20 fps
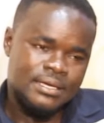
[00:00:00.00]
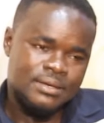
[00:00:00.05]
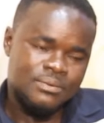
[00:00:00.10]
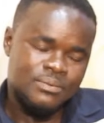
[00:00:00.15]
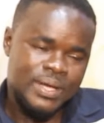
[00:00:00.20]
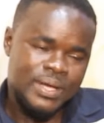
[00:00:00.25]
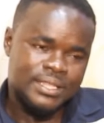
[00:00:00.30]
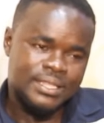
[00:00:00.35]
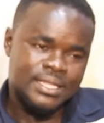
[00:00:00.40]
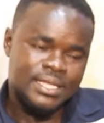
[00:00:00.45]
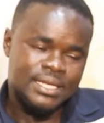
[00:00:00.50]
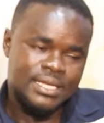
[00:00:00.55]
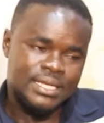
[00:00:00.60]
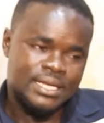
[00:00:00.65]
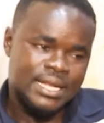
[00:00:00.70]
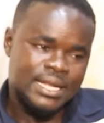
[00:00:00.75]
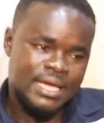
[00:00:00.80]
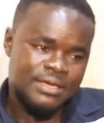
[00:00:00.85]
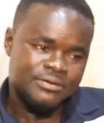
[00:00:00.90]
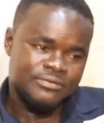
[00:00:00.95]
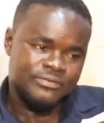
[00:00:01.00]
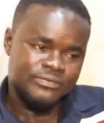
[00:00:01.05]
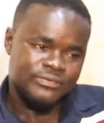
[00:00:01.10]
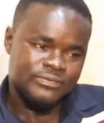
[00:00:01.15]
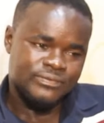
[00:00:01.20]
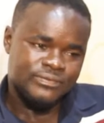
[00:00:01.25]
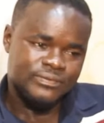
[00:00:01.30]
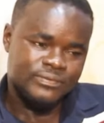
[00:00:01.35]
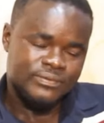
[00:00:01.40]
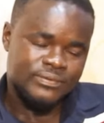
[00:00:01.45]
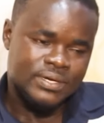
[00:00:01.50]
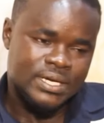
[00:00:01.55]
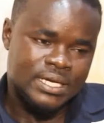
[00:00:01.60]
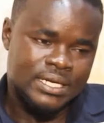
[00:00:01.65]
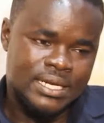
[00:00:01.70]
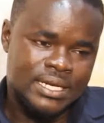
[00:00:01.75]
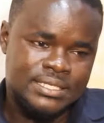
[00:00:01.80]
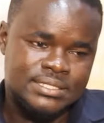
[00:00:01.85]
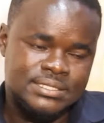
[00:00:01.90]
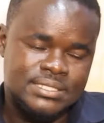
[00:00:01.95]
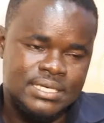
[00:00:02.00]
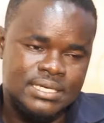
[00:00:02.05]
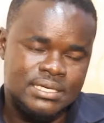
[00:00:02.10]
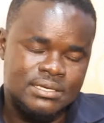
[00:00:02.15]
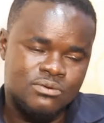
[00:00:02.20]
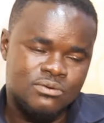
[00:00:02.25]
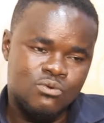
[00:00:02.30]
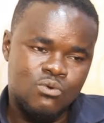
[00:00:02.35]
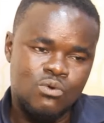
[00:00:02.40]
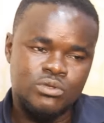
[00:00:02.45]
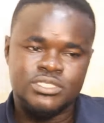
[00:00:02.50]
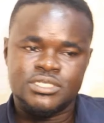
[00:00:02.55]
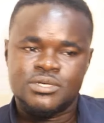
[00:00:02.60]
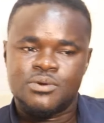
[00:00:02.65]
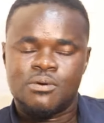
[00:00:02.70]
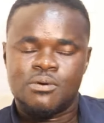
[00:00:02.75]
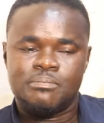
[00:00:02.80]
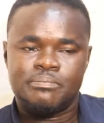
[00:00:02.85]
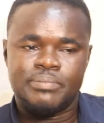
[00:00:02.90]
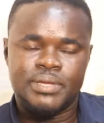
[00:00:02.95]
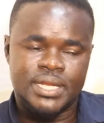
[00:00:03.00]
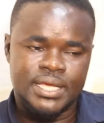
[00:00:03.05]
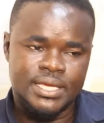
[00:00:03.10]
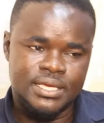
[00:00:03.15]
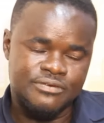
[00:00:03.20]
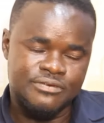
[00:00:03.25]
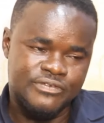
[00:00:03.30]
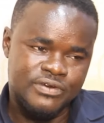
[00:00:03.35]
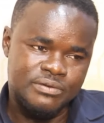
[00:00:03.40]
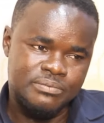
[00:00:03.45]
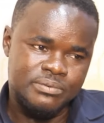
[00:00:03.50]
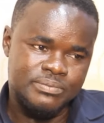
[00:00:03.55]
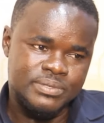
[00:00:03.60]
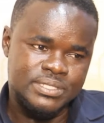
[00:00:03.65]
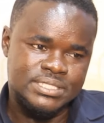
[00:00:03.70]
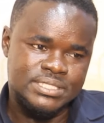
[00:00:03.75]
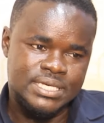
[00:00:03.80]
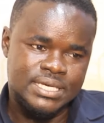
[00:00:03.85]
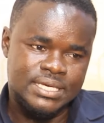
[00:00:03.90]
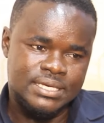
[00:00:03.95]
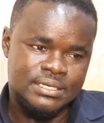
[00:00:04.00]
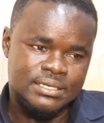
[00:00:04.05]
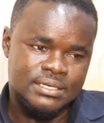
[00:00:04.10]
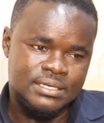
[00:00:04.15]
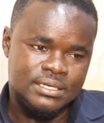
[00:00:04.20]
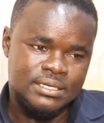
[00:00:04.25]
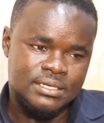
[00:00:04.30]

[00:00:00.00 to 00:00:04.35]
one thing in life, and I say you kwati company, your free baby say